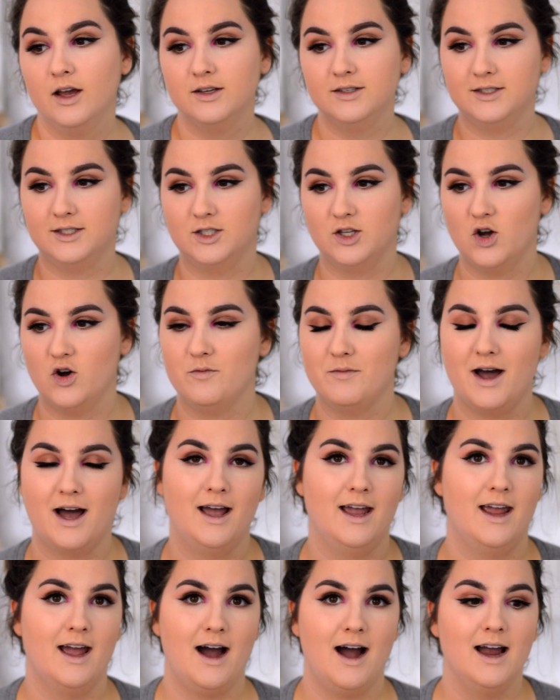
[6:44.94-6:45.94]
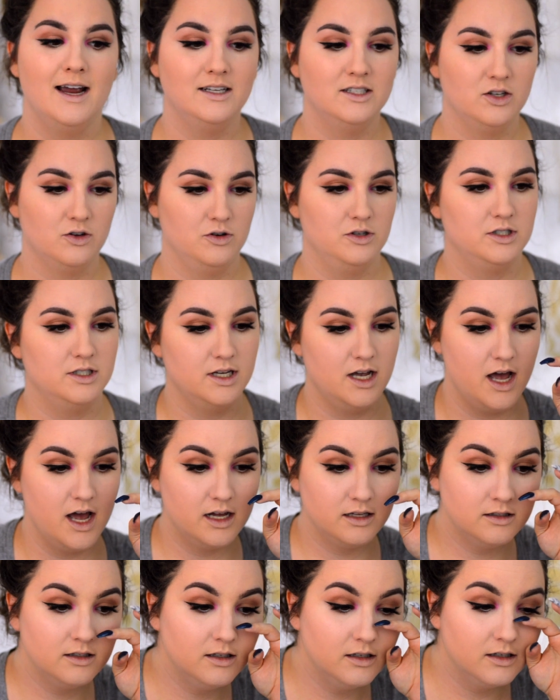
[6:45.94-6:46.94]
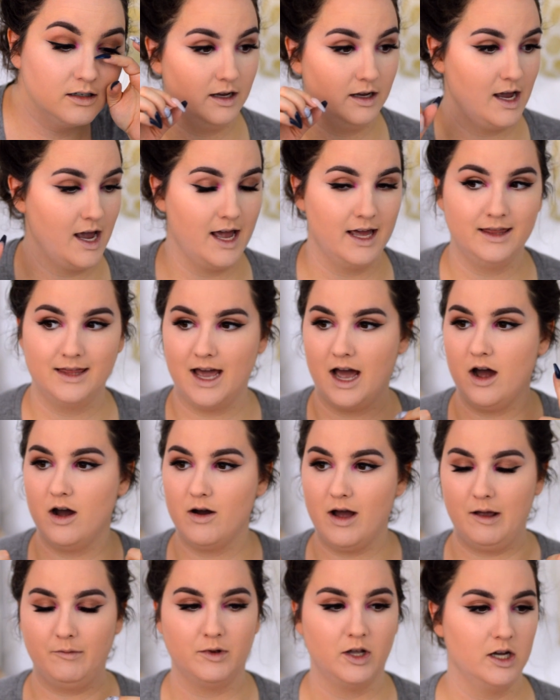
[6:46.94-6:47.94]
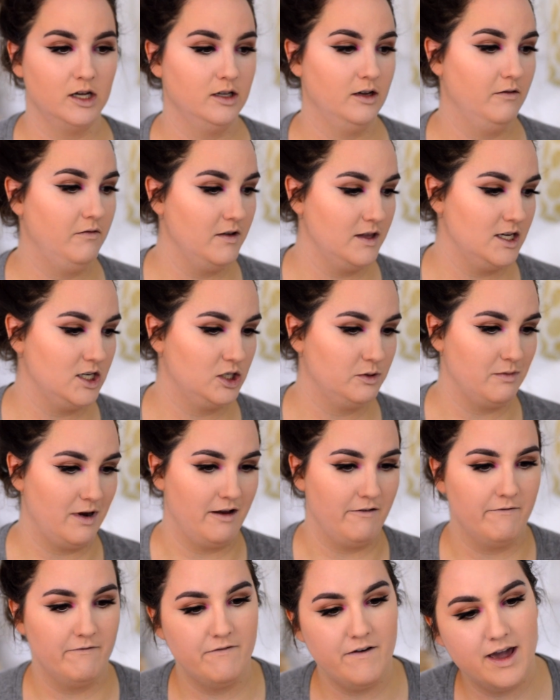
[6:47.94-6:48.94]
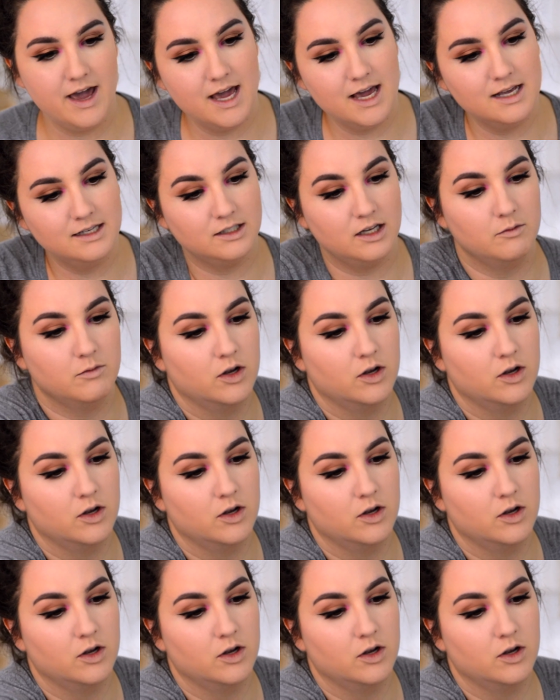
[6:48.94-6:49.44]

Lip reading: So my eyes are done, and now I'm gonna finish my face.